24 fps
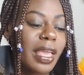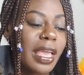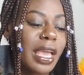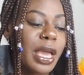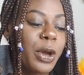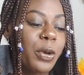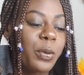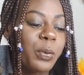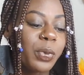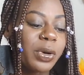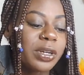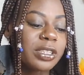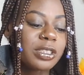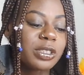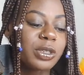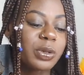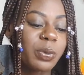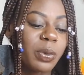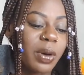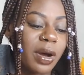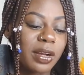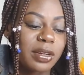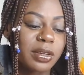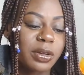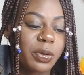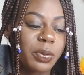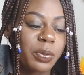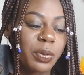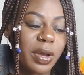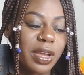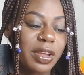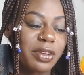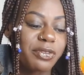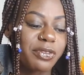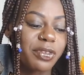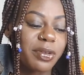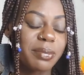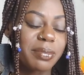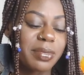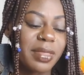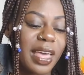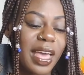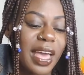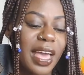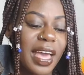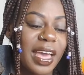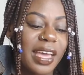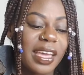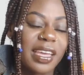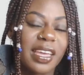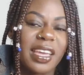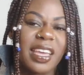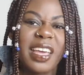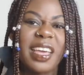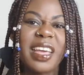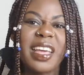And once you walked away from that